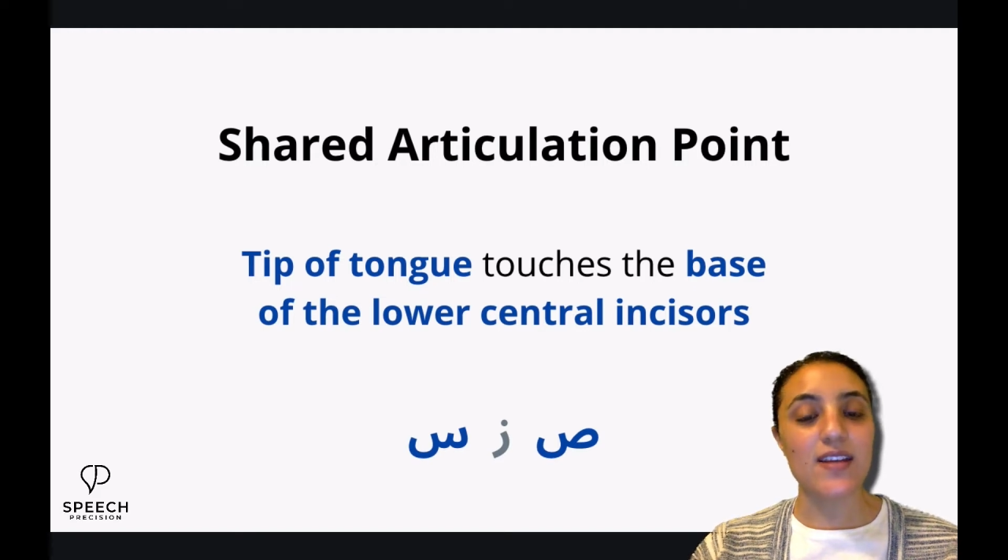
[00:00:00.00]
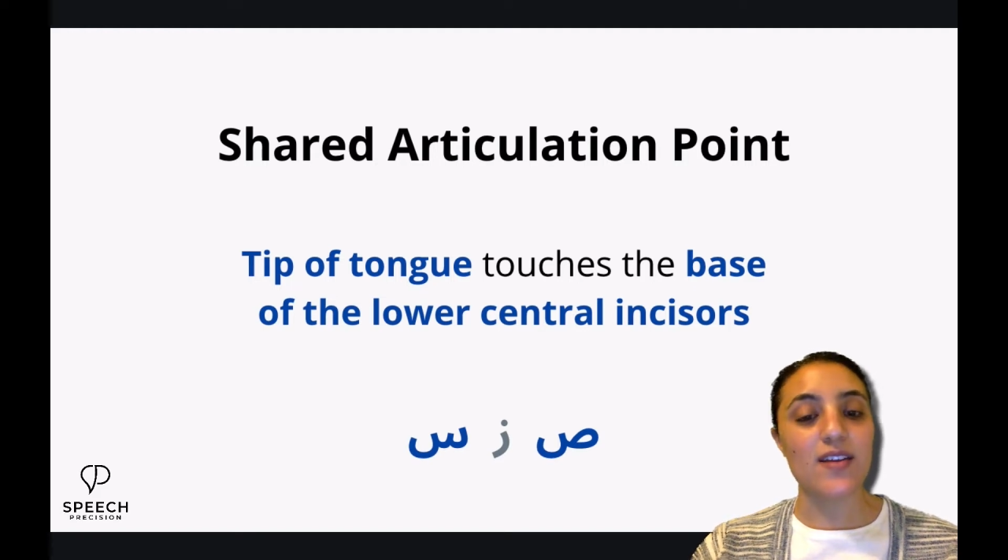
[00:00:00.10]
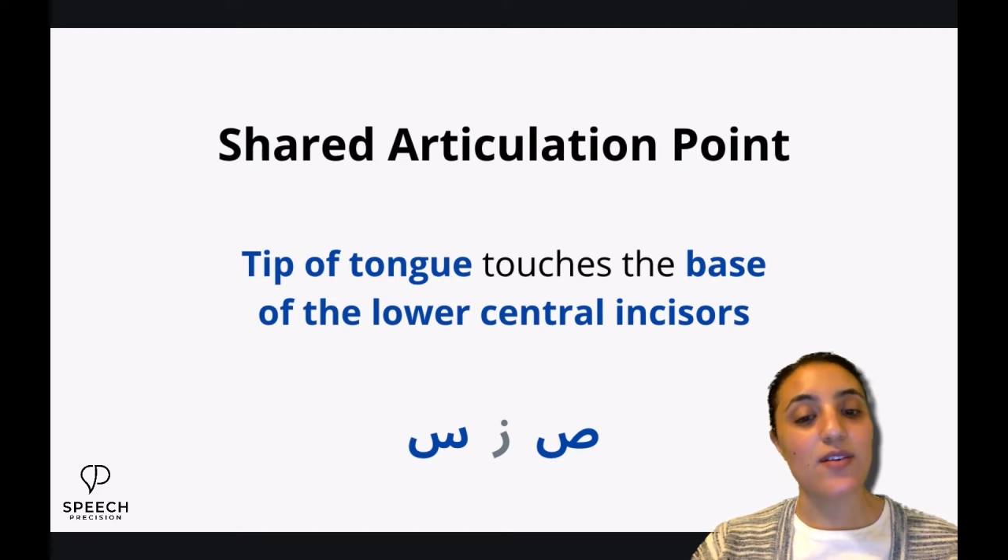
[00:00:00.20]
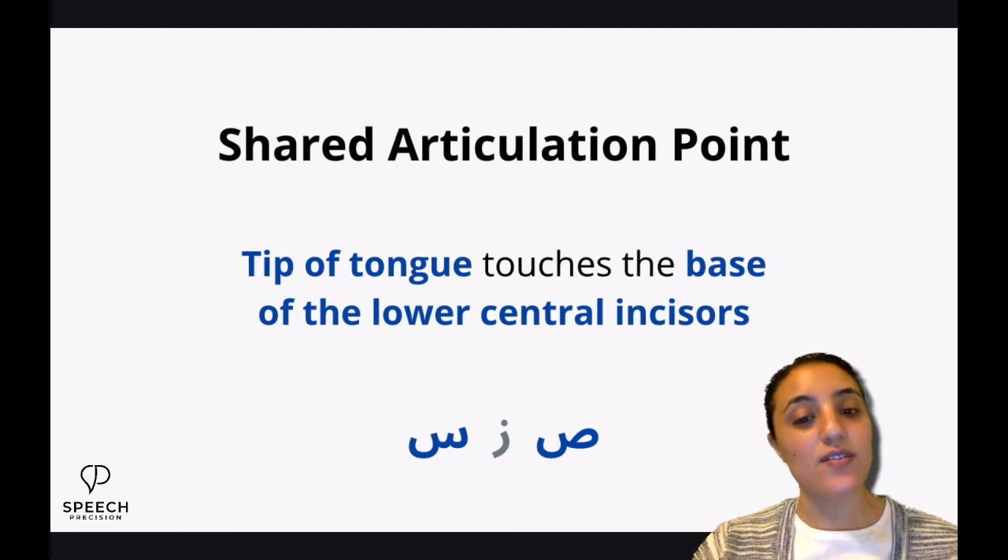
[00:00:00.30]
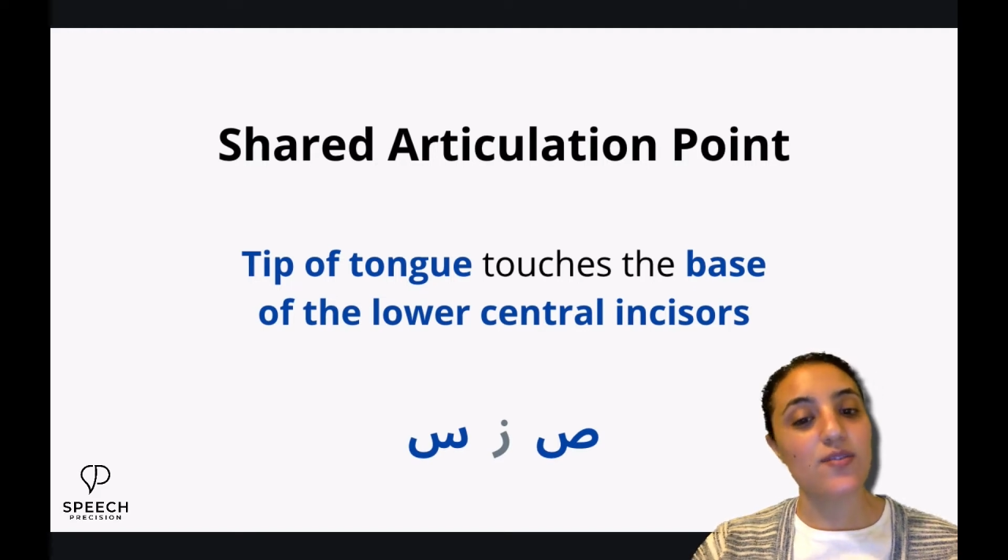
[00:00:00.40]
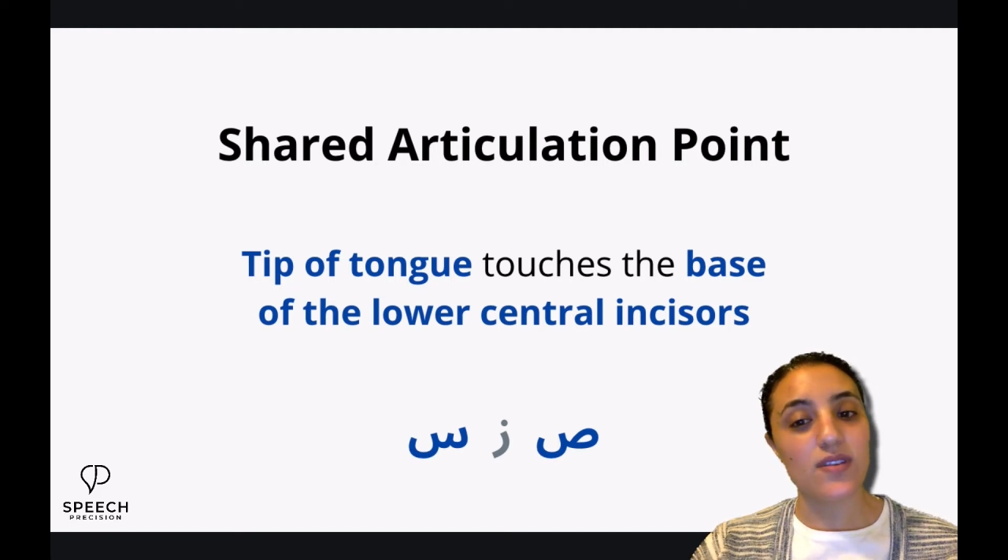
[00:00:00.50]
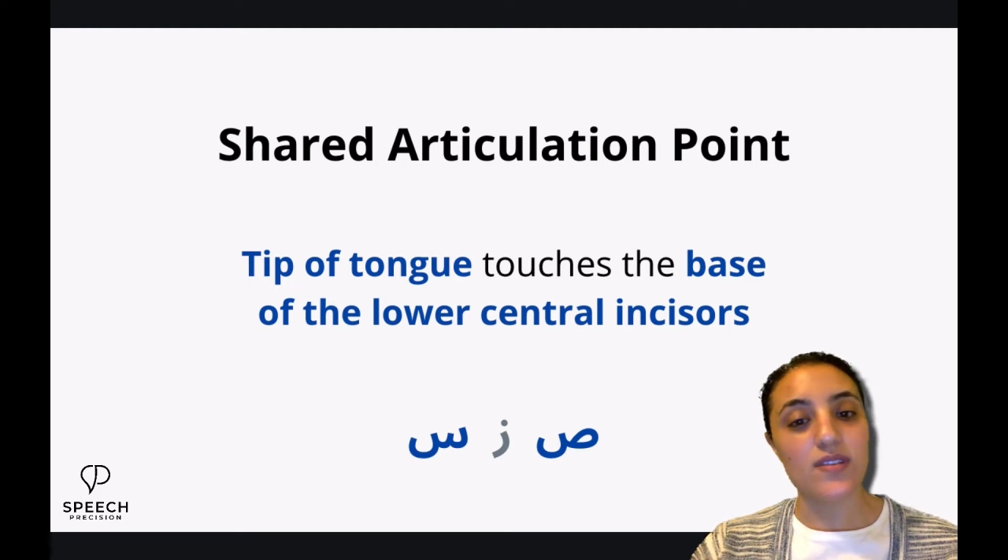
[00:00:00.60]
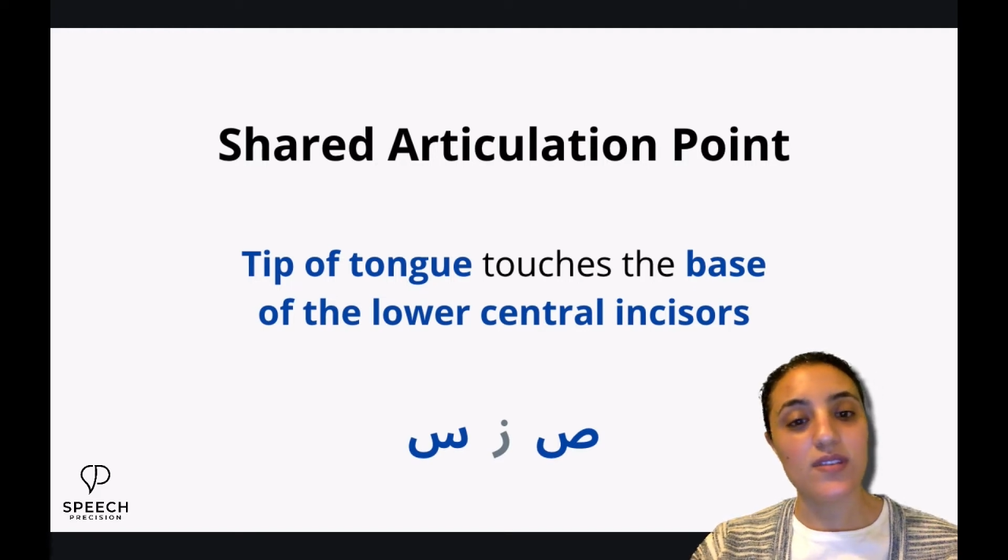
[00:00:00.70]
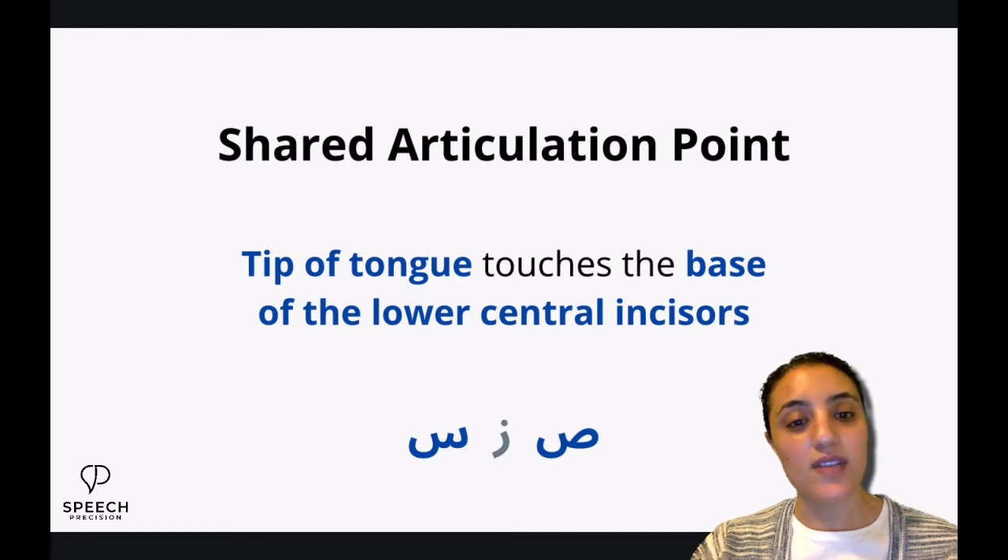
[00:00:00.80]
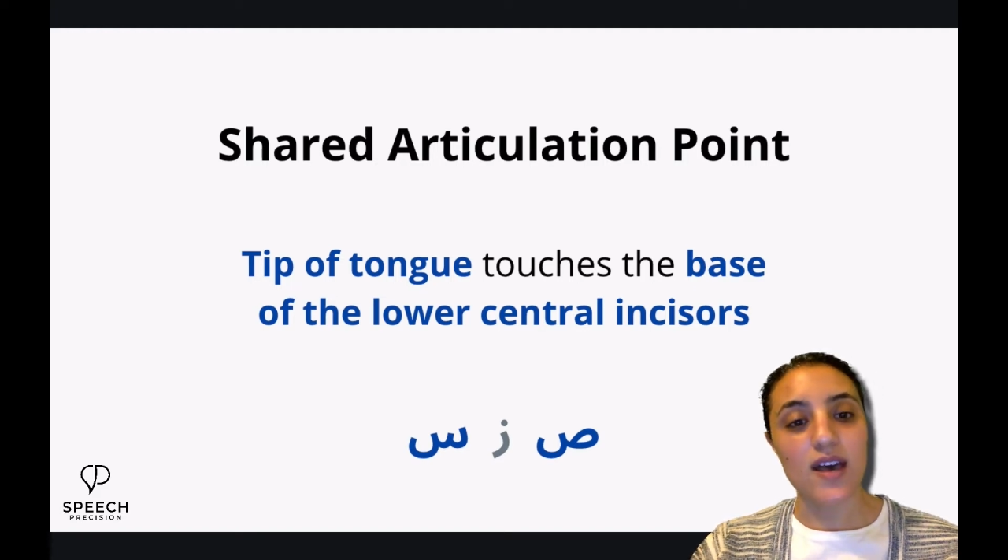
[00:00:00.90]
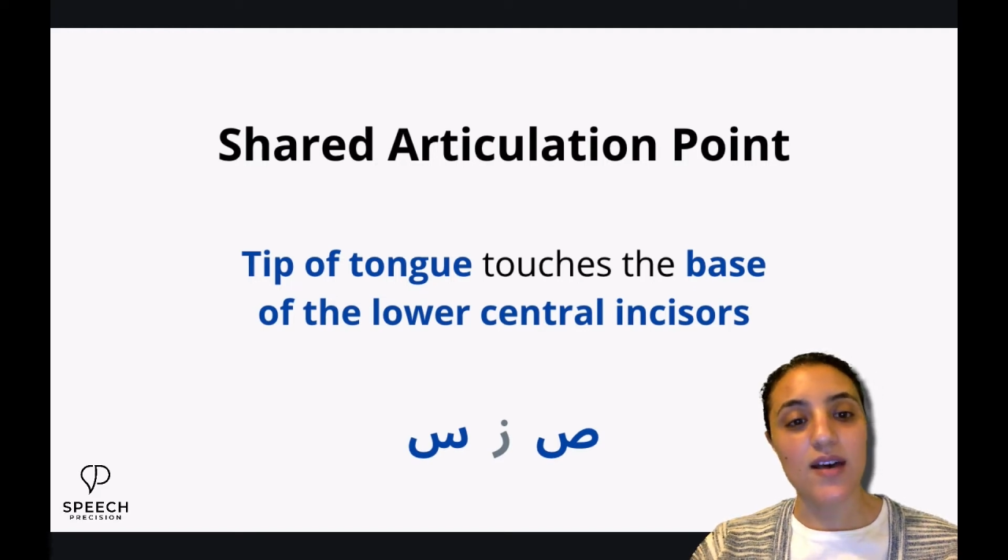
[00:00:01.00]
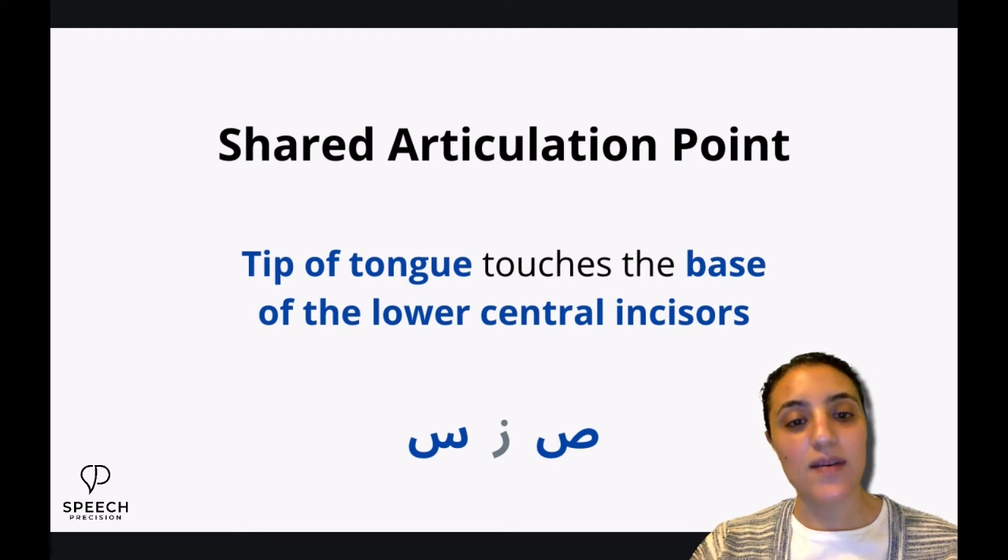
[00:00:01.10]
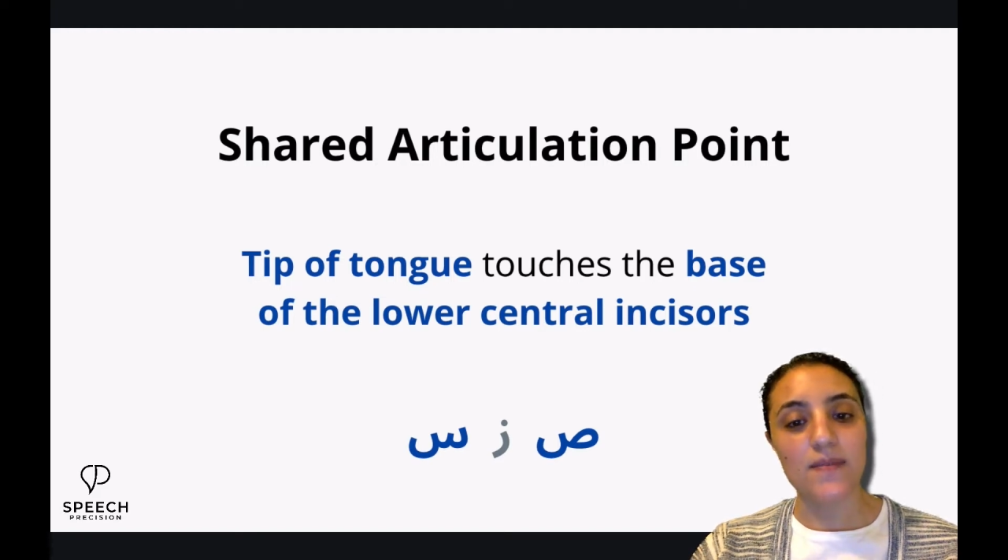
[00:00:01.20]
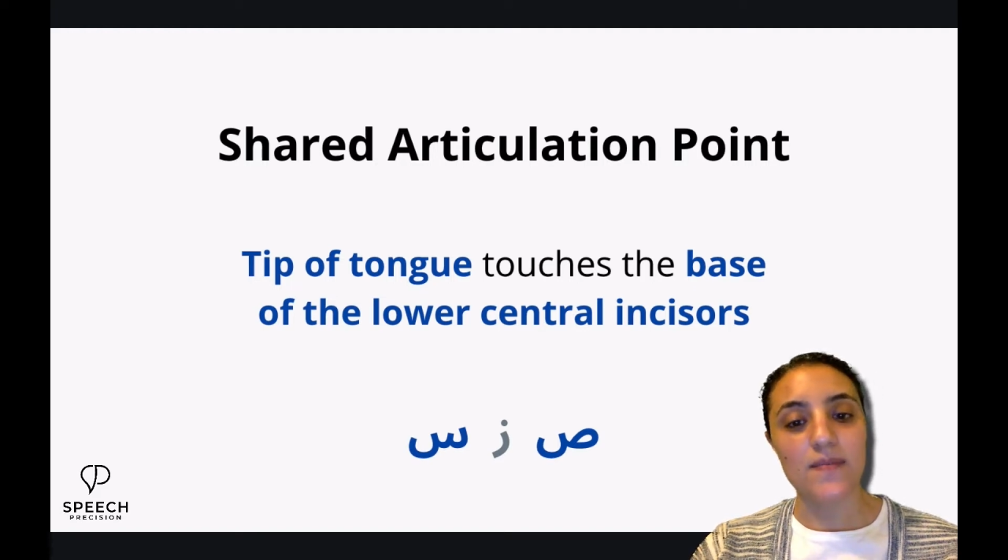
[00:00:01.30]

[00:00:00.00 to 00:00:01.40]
and also the Za